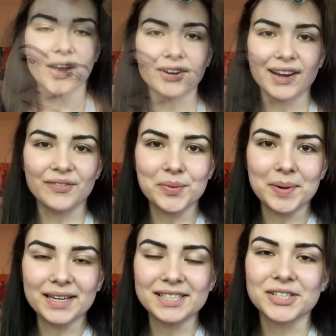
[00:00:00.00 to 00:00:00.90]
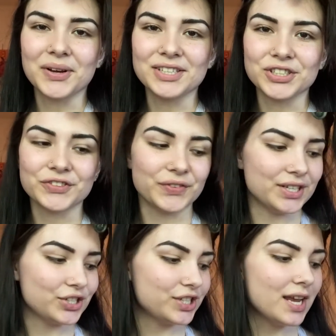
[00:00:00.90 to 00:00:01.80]
Alright everybody, so I just
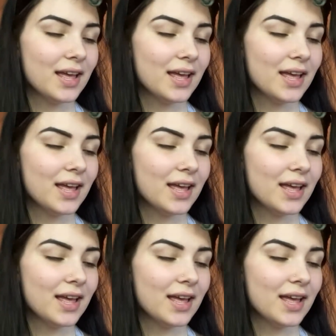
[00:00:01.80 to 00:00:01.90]
finished